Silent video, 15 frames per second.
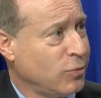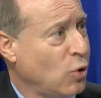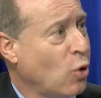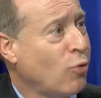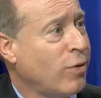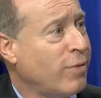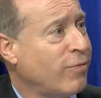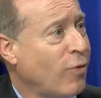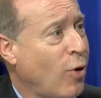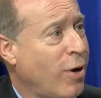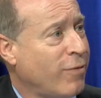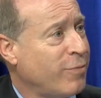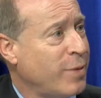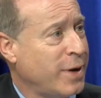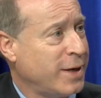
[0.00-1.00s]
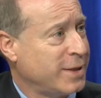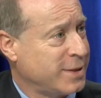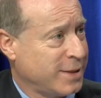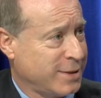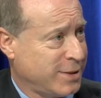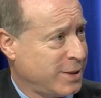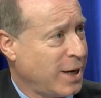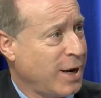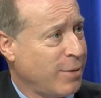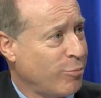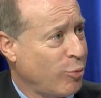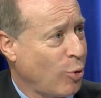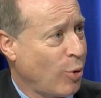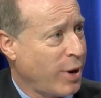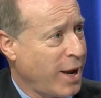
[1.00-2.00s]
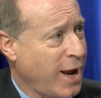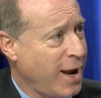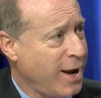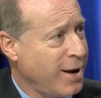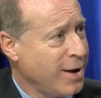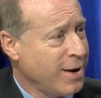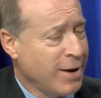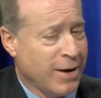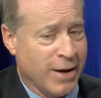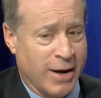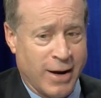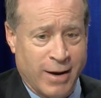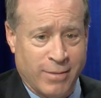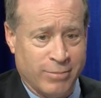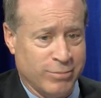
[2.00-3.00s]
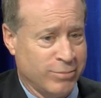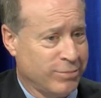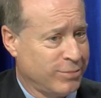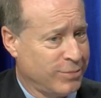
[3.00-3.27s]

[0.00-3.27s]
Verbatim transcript: your involvement as a city employee. Um,